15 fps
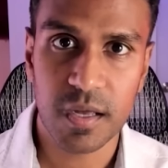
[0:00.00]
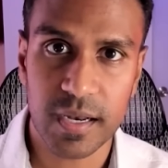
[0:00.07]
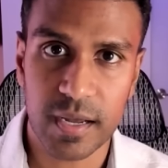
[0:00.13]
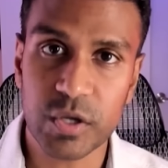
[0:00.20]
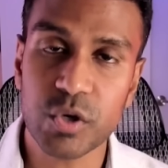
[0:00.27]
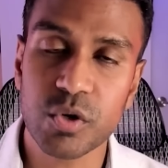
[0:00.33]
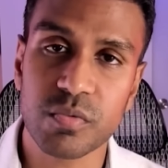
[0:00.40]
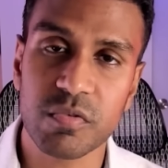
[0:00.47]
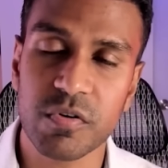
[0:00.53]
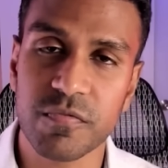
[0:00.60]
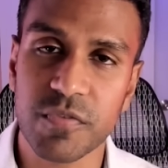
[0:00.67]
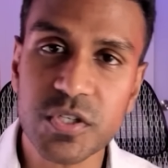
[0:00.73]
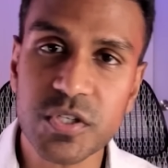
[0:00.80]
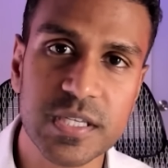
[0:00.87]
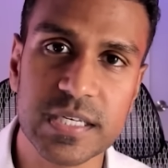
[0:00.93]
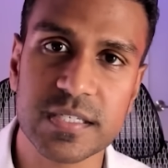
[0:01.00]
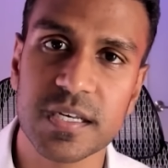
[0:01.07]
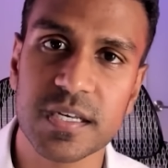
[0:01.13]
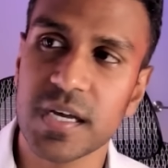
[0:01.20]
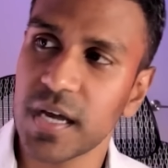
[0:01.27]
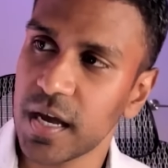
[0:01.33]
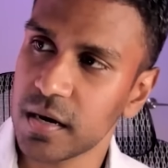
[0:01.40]
Now you can reverse this
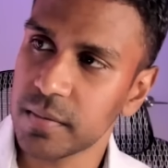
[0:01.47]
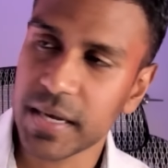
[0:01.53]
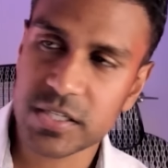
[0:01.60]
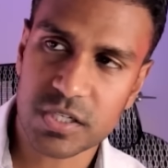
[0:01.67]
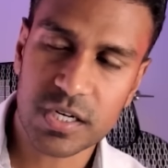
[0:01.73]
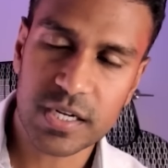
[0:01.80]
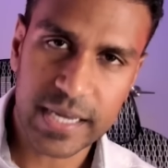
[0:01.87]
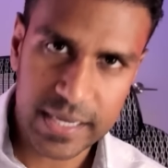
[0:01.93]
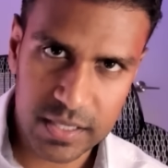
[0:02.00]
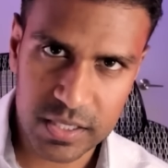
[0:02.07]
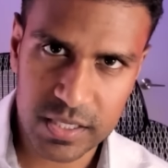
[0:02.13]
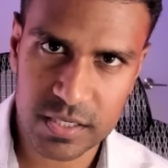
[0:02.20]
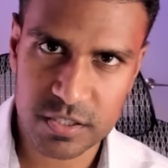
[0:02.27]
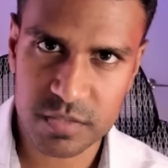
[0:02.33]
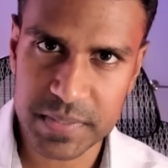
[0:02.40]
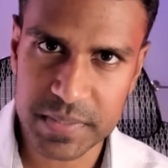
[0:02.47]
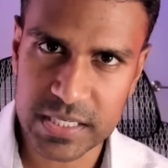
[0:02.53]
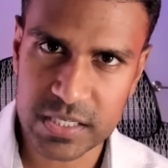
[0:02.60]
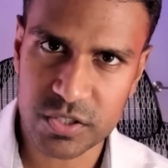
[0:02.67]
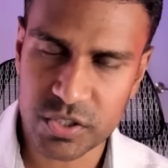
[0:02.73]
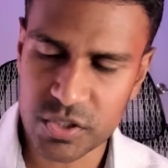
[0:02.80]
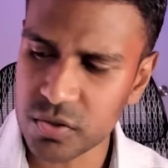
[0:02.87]
and imagine an alien is
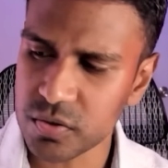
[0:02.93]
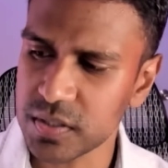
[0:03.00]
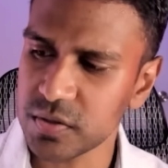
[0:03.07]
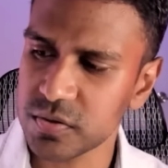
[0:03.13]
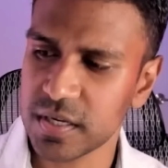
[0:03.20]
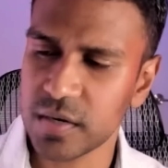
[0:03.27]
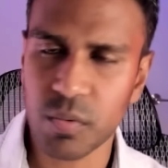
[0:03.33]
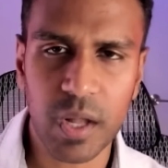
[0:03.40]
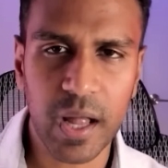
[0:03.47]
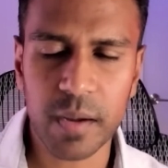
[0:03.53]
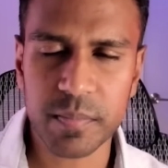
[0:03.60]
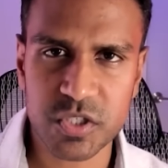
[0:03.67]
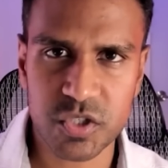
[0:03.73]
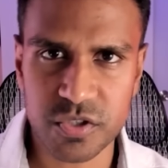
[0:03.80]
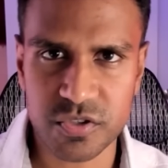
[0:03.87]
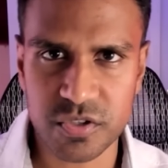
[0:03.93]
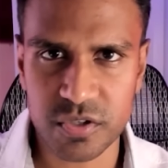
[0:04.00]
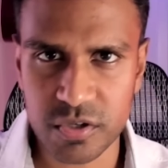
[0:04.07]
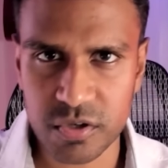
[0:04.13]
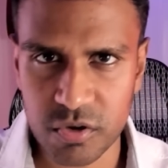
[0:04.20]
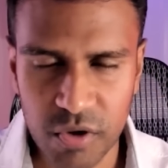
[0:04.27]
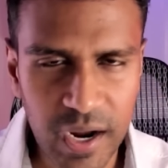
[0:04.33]
speaking to you and you say, well, how much does
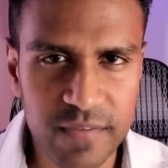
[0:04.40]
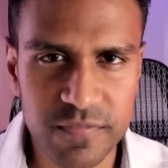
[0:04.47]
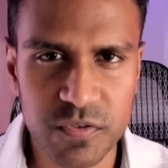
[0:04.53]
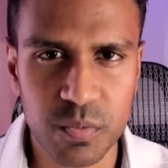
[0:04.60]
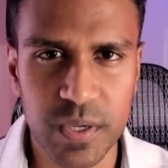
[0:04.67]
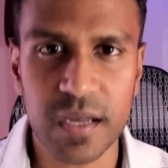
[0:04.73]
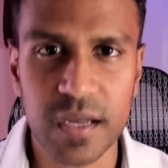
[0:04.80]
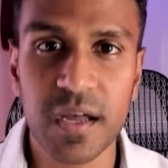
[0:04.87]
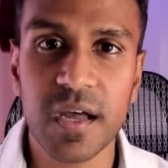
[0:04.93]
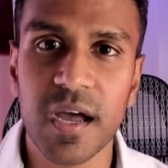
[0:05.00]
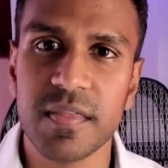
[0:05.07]
your craft weigh?